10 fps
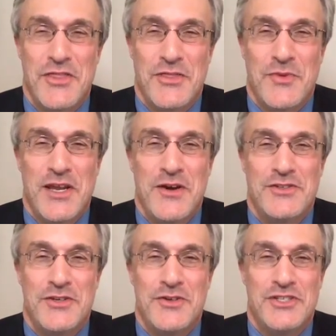
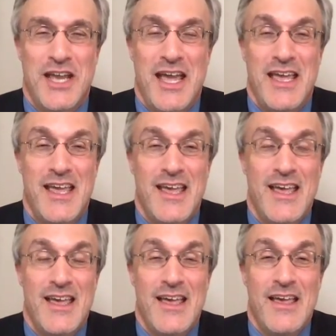302J,
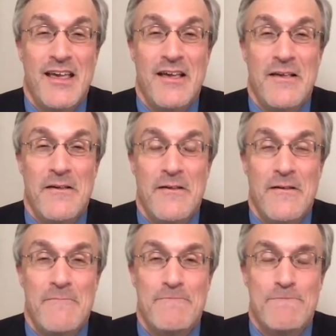
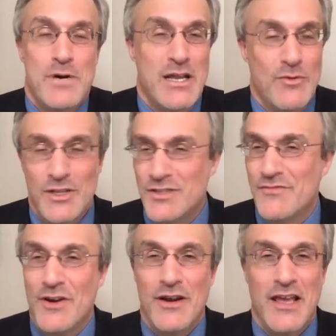but it wasn't
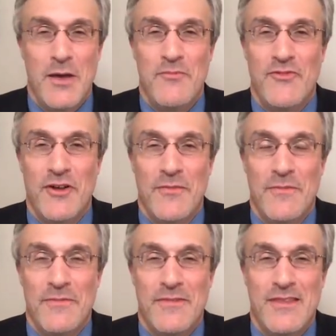very helpful.
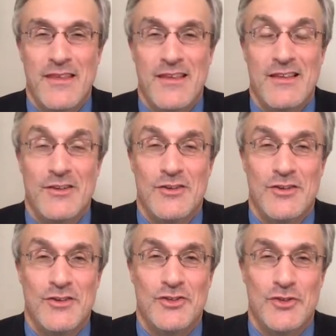
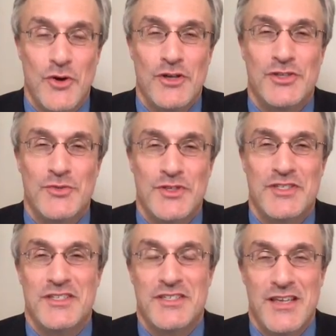Source was
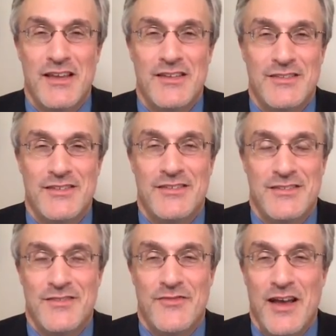
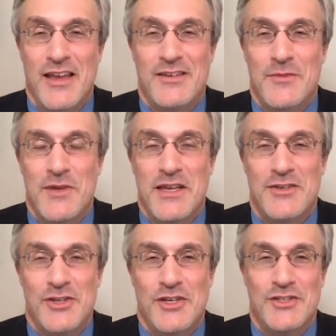defined to mean
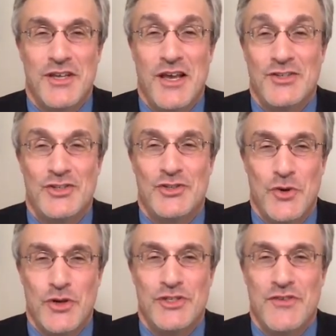just a
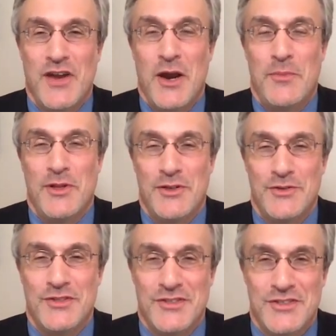source of air
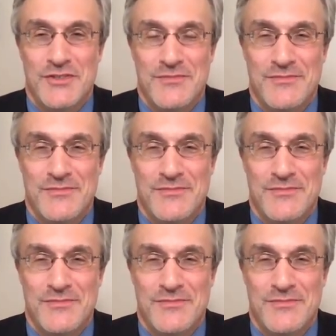pollutants.